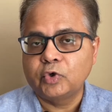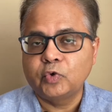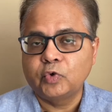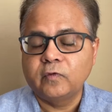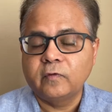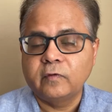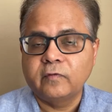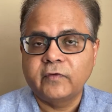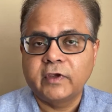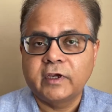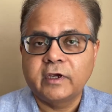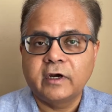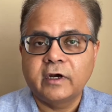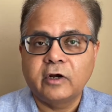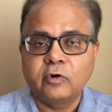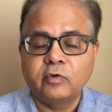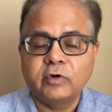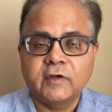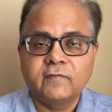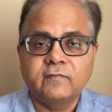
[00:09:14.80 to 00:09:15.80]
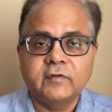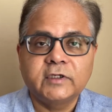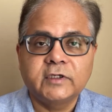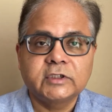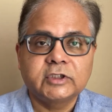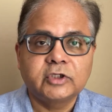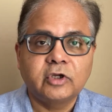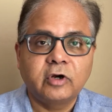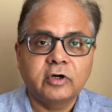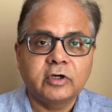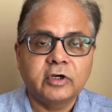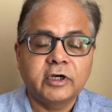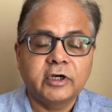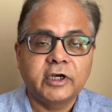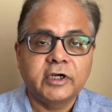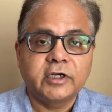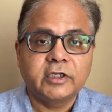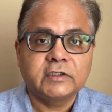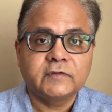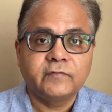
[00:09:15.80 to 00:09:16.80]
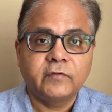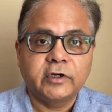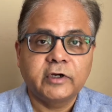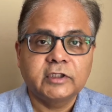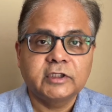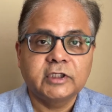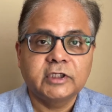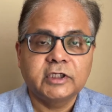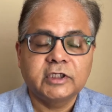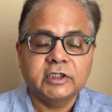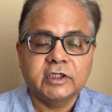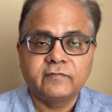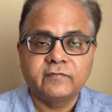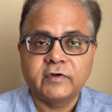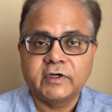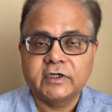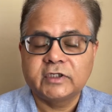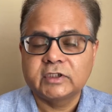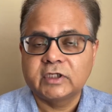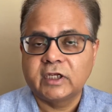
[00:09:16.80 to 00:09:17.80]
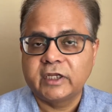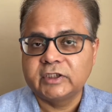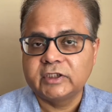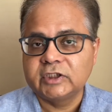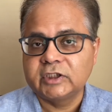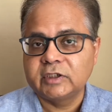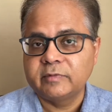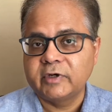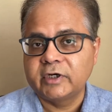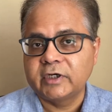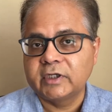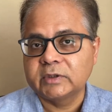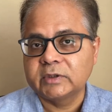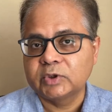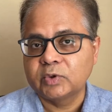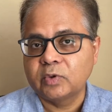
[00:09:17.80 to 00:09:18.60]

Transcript: do figure out if this doctorate is worth it, if it is legitimate and